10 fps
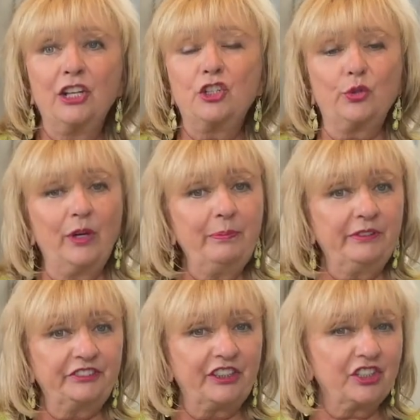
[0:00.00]
Shrimp
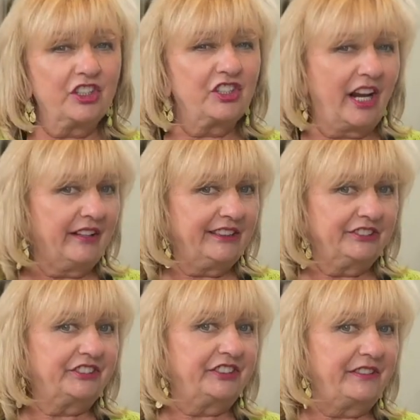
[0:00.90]
is such a
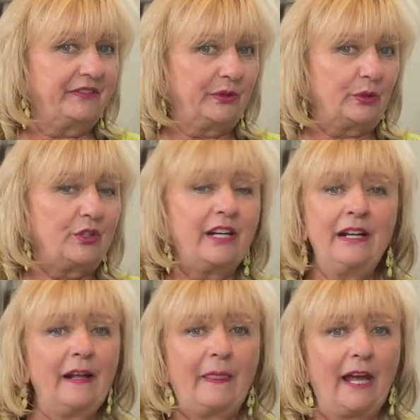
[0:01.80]
delicate seafood
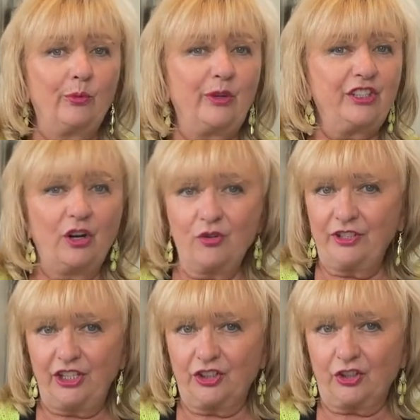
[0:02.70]
that we don't
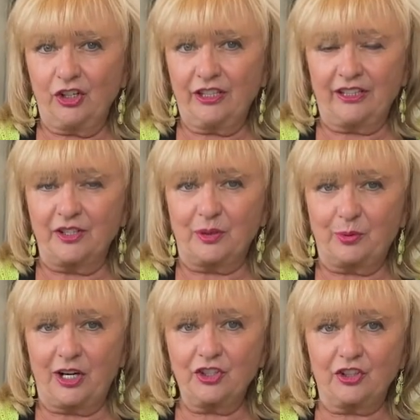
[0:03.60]
need to cook it under
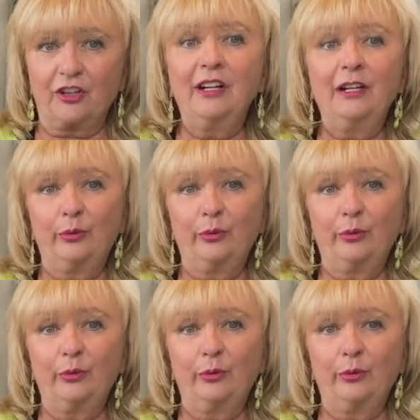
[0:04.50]
pressure.